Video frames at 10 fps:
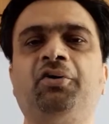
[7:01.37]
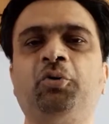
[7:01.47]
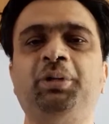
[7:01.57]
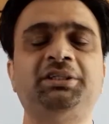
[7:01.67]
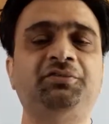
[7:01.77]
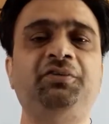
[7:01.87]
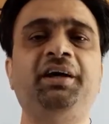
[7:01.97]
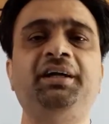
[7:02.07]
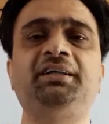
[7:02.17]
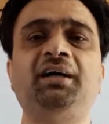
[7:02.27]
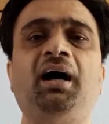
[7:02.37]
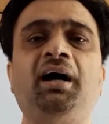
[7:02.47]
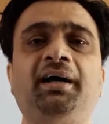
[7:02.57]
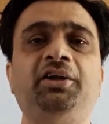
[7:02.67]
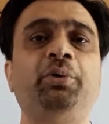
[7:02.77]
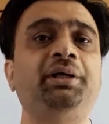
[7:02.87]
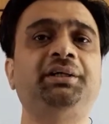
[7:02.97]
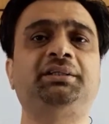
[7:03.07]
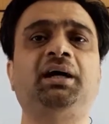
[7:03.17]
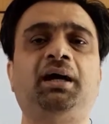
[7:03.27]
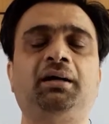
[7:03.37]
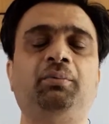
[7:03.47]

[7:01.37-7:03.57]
room. It's very dark and you are in the dark.